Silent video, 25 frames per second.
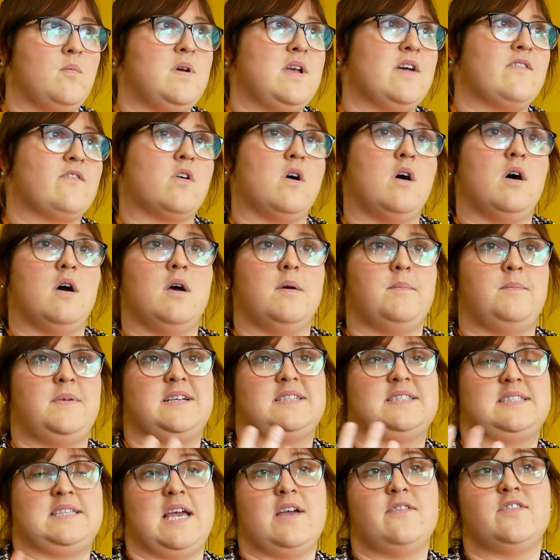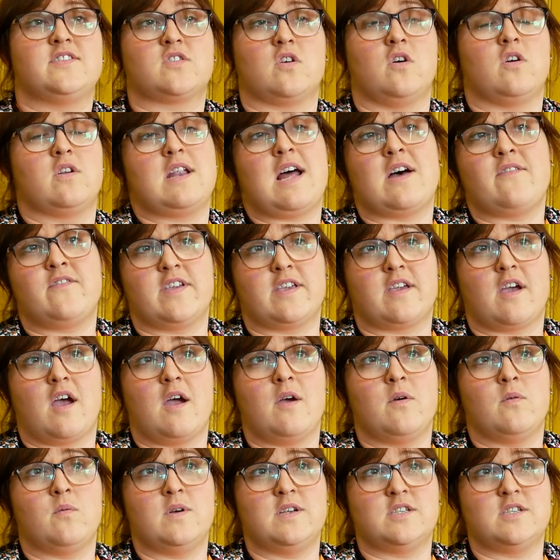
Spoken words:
we have got a big service called Navigo,